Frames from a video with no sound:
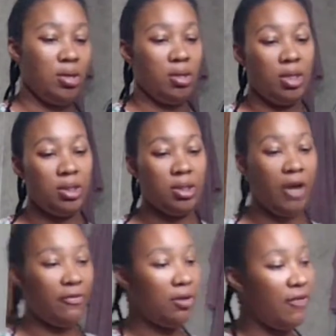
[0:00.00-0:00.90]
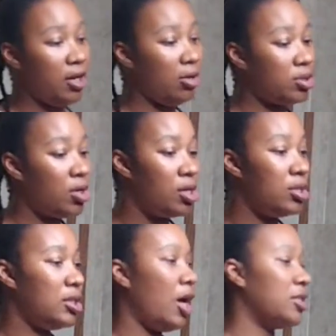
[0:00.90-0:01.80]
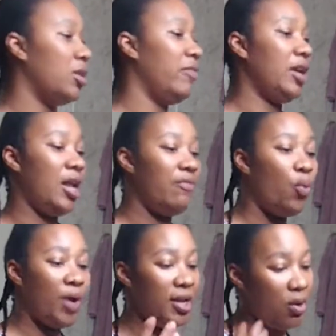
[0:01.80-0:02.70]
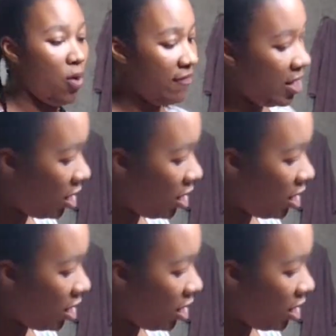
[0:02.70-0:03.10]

This is definitely defining those curls. It's also giving it kind of a wet and wavy